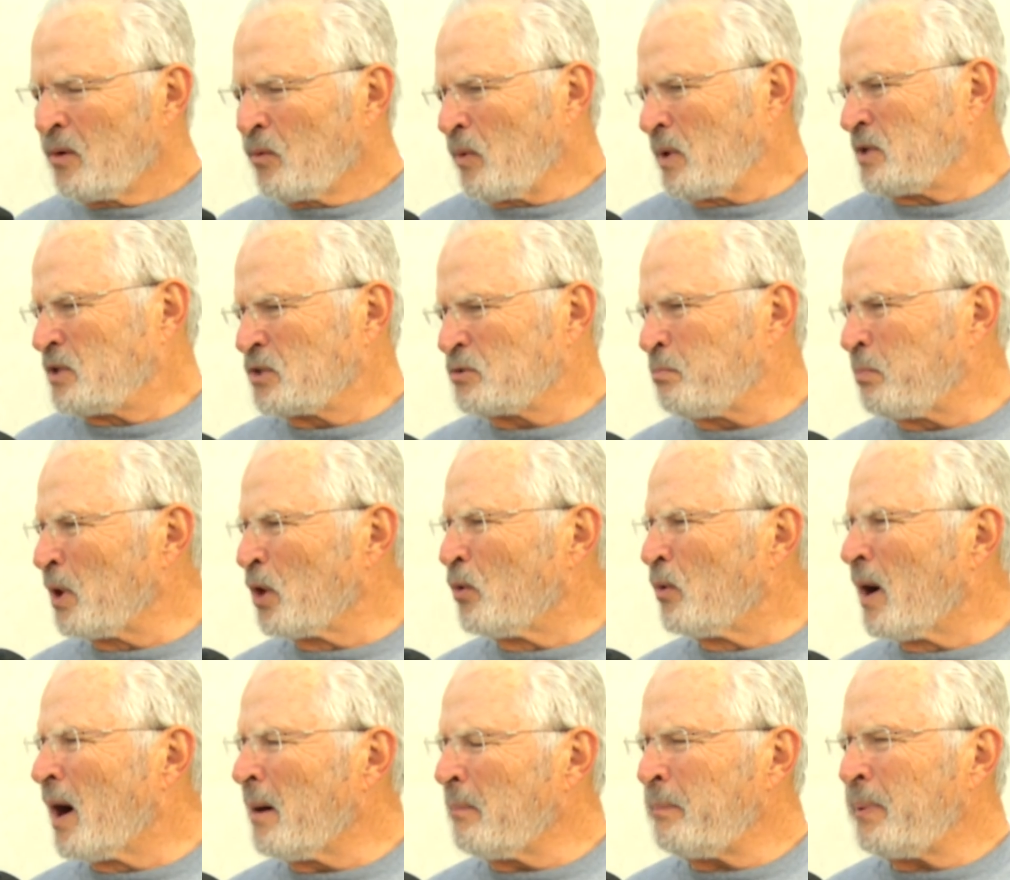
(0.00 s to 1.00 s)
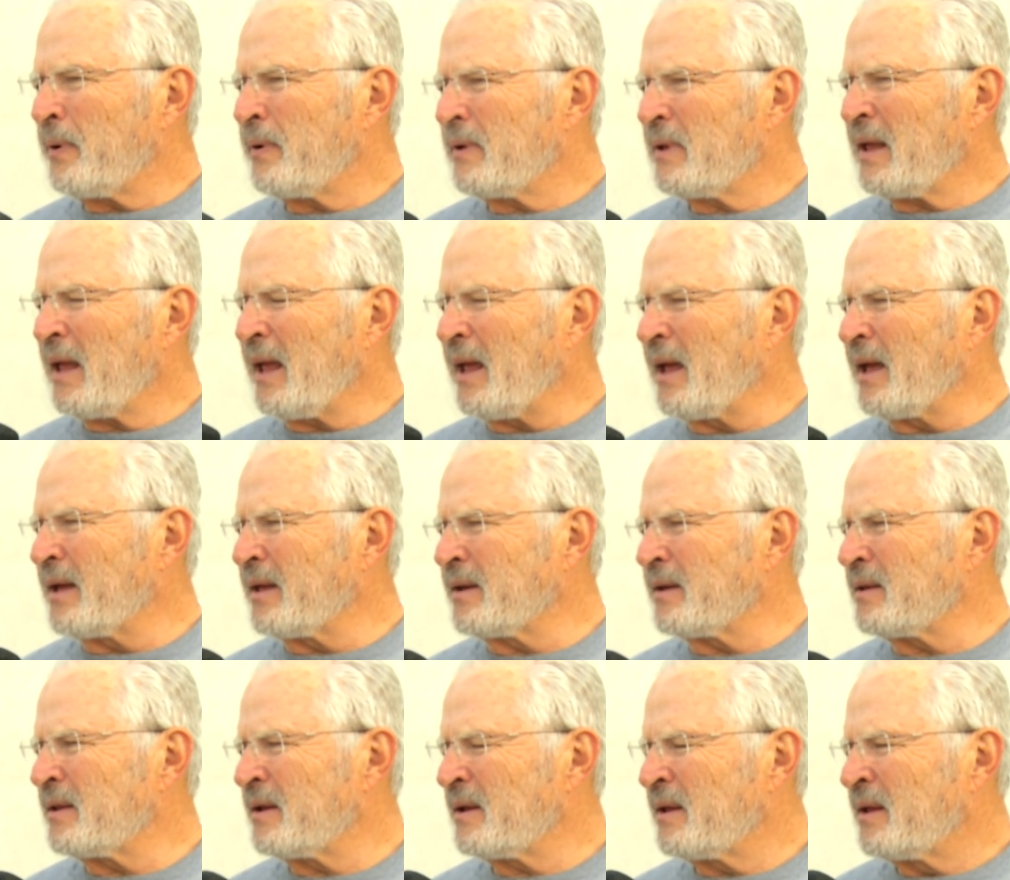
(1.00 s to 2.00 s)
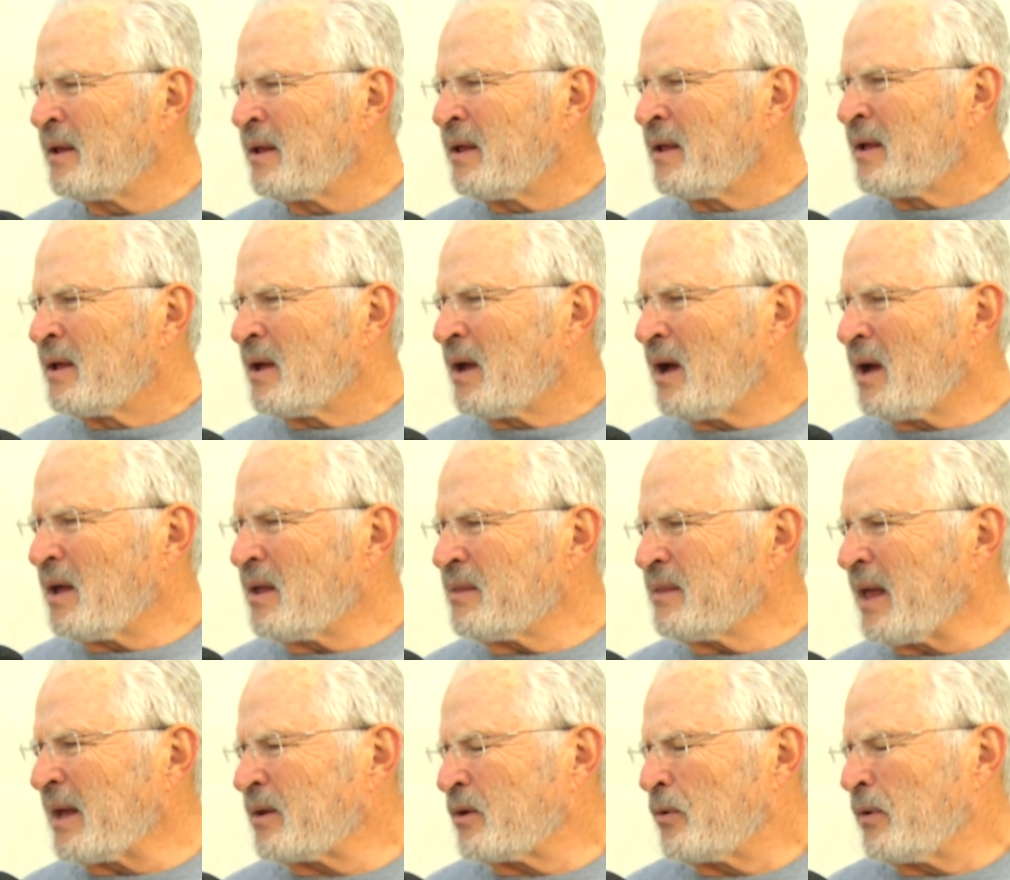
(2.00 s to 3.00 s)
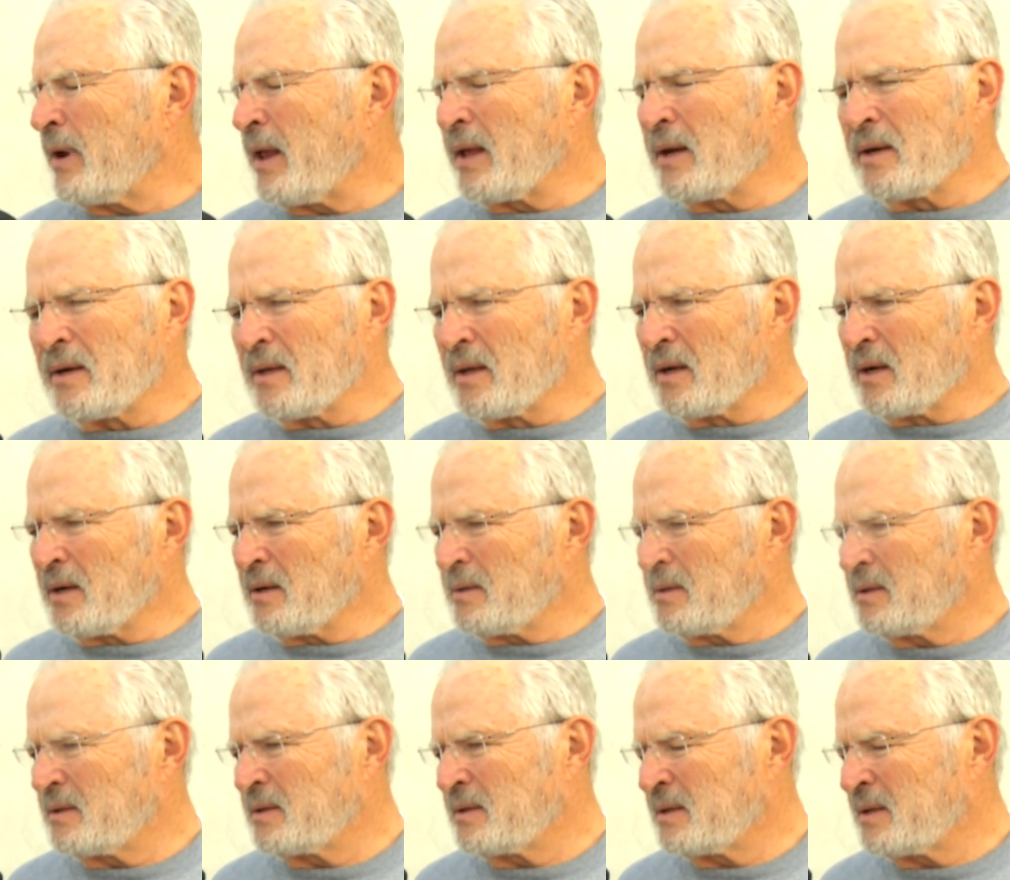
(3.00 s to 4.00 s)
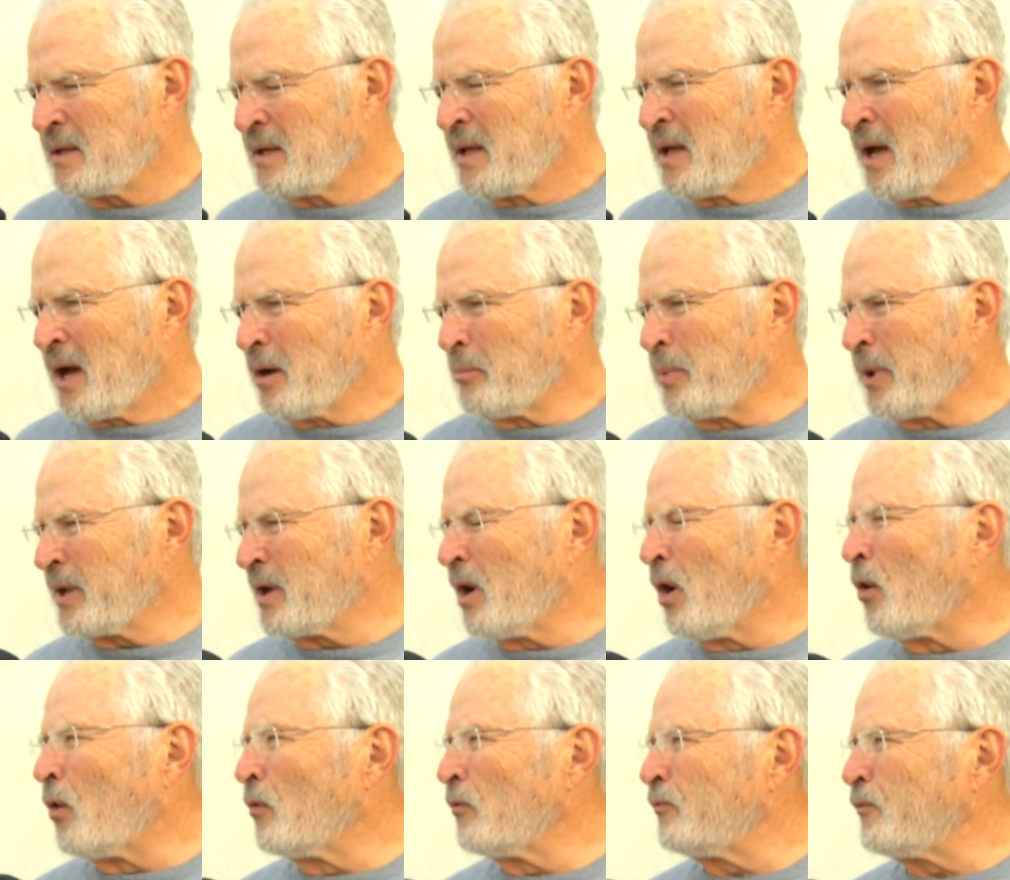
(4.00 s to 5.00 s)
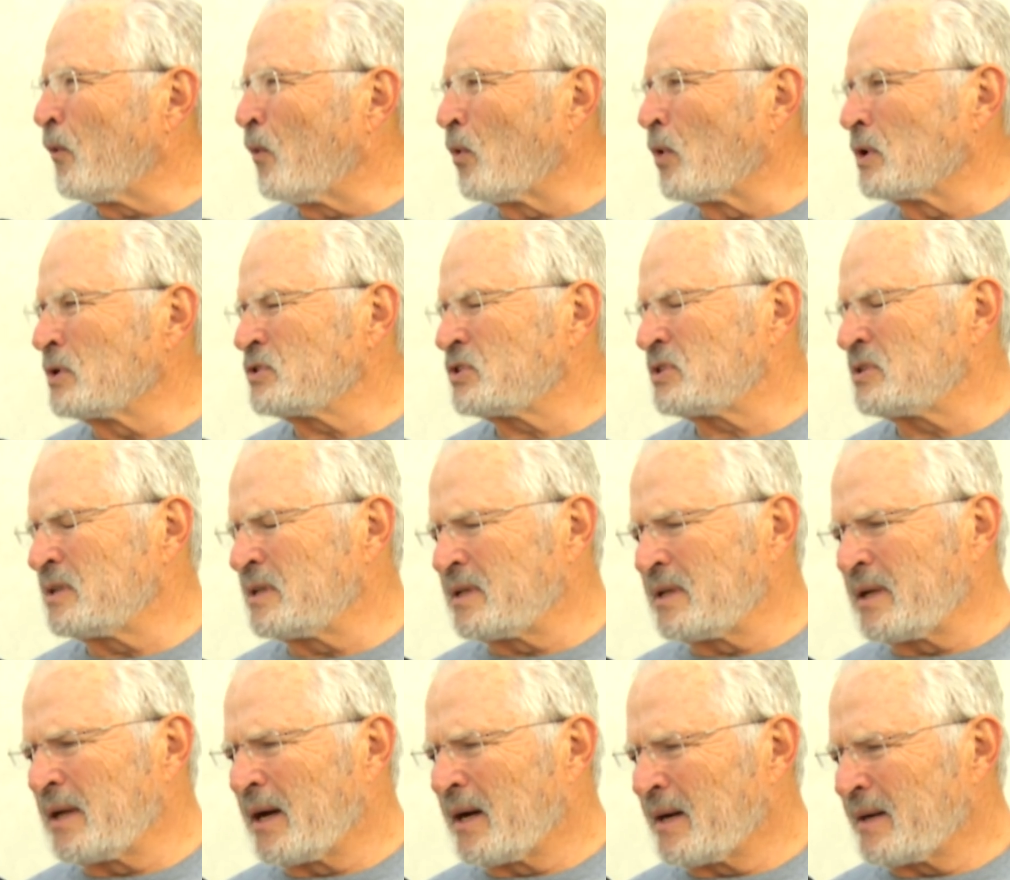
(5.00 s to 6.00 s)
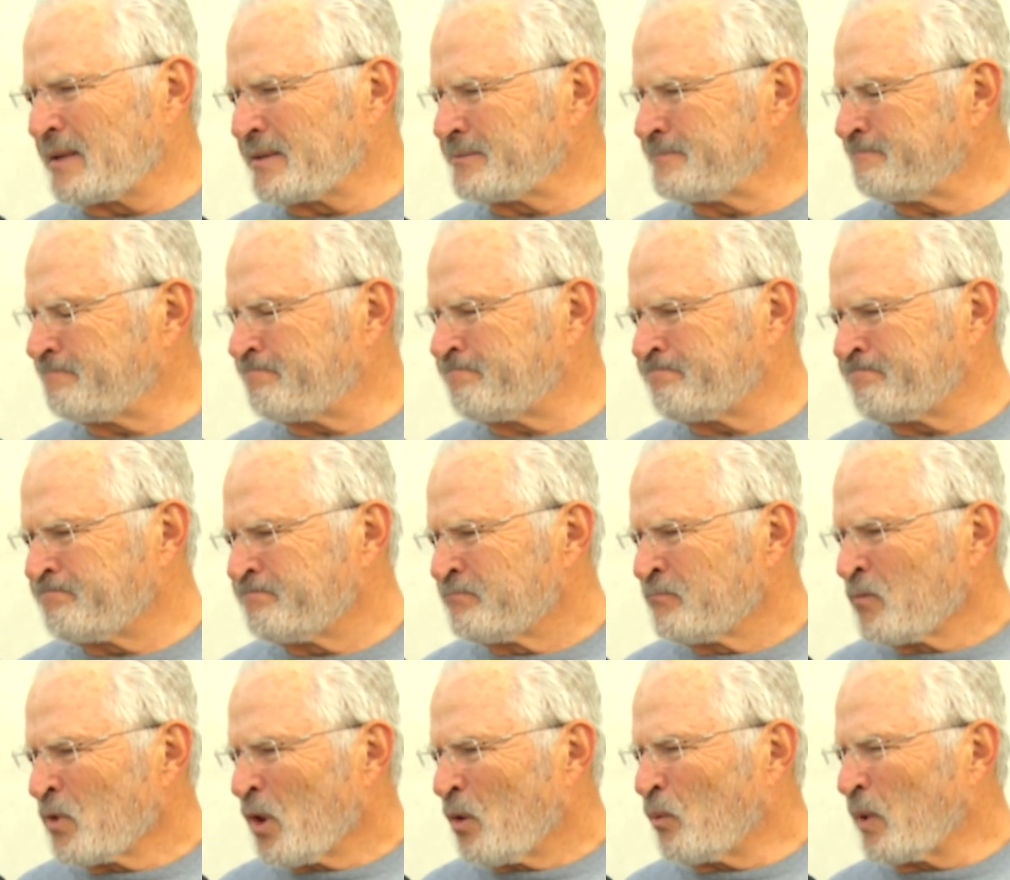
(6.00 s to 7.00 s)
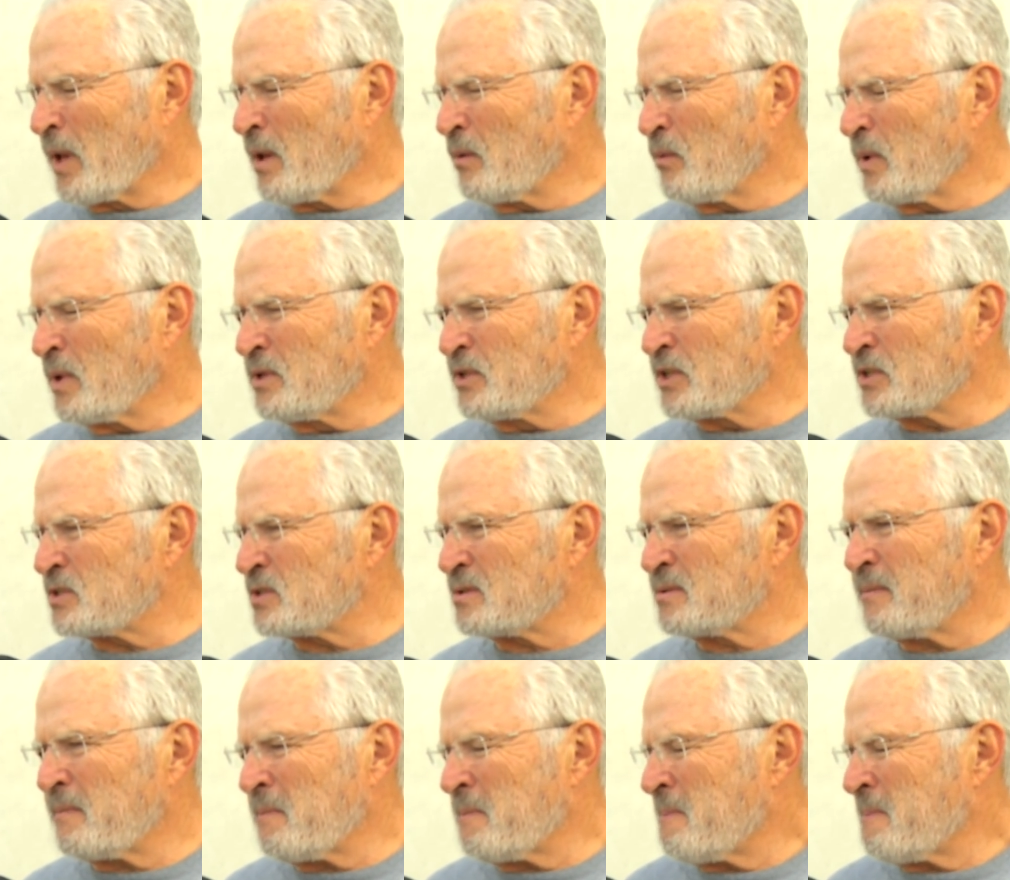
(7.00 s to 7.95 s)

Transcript: we just blew up, and uh, that created a a big hole for us, and uh, we we just